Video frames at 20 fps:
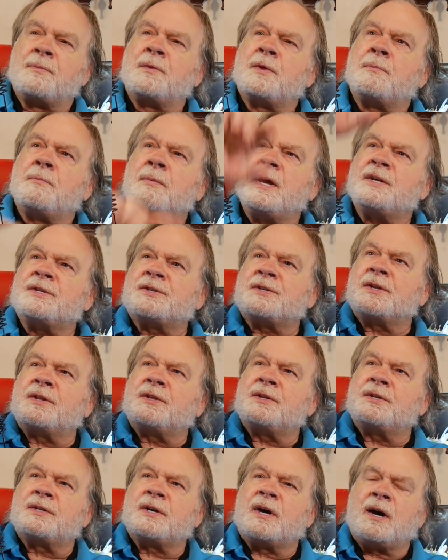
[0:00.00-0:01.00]
the base to
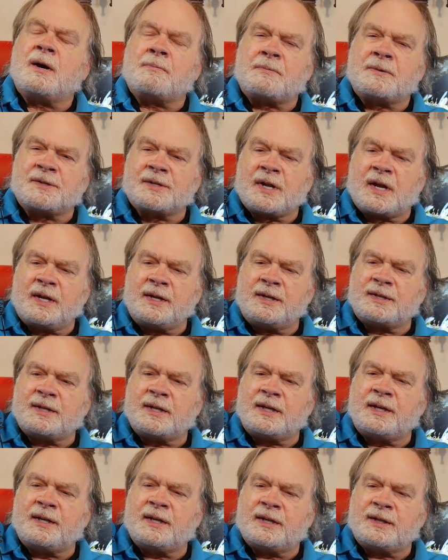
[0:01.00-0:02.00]
the top is
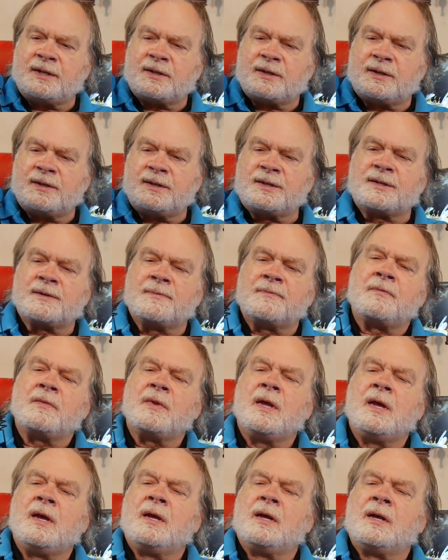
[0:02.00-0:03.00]
19 inches.
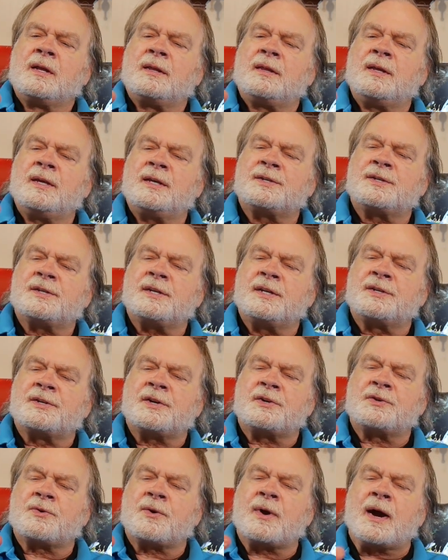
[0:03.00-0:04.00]
This is a
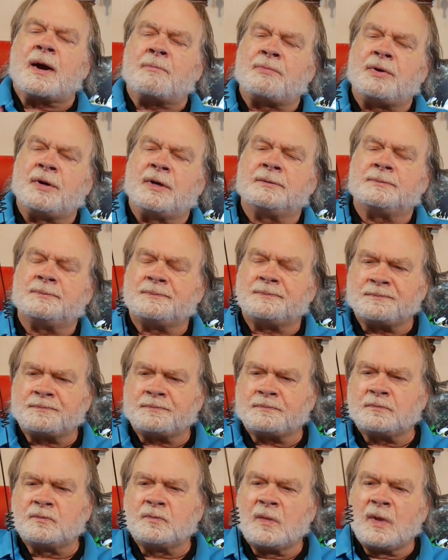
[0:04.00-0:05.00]
trap.
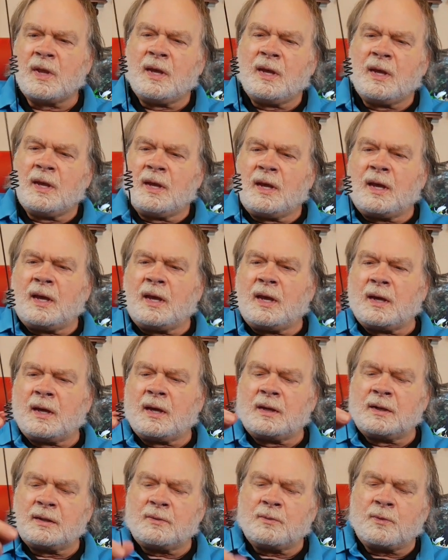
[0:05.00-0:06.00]

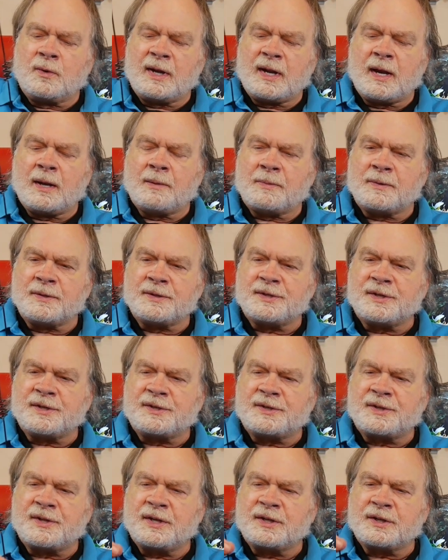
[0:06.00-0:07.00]
And what happens
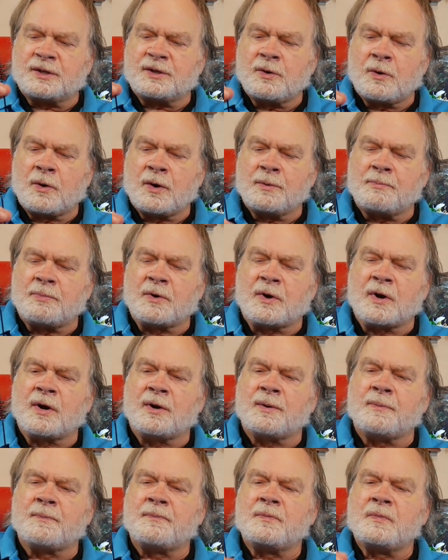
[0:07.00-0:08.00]
is this short
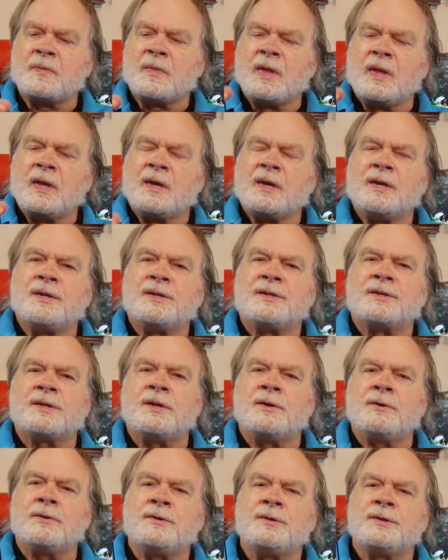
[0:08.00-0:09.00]
part is
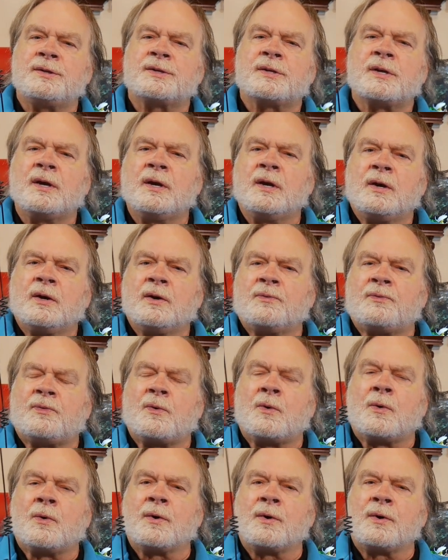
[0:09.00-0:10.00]
used
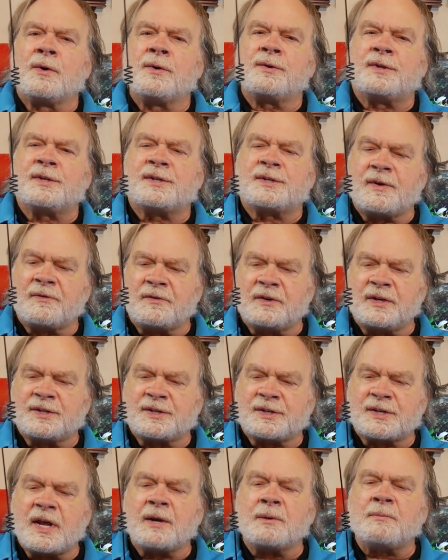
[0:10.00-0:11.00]
for the 70
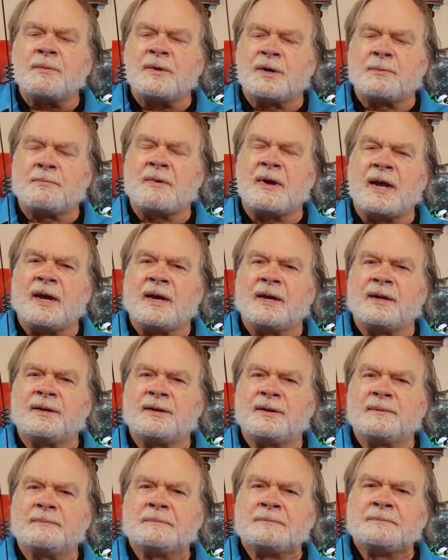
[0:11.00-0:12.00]
centimeter band,
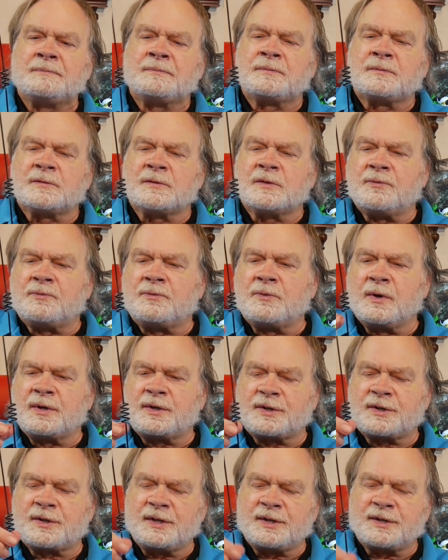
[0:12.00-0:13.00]
of
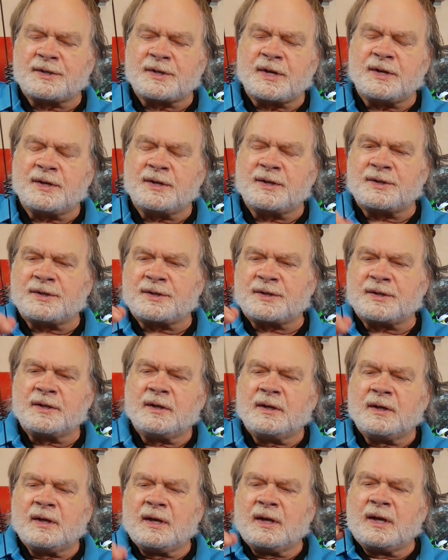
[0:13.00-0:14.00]
which this is
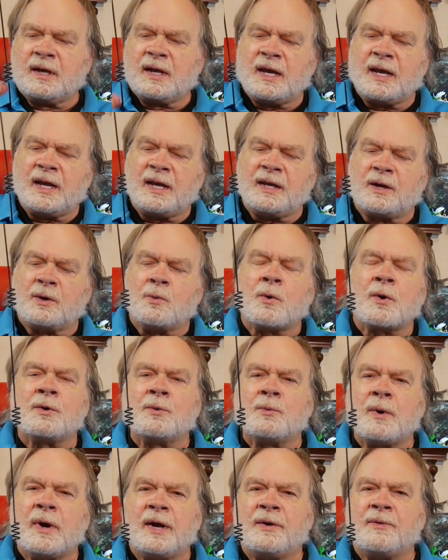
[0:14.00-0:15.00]
a quarter
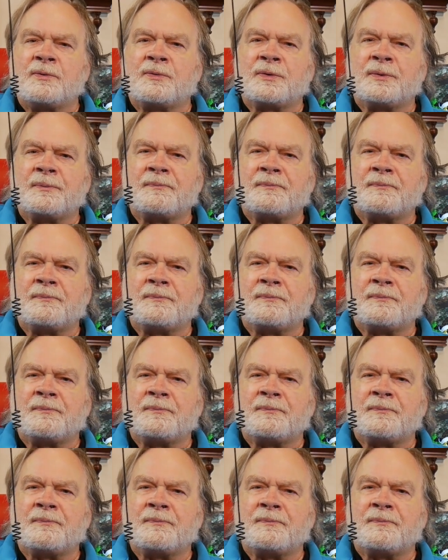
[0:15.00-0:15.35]
wave.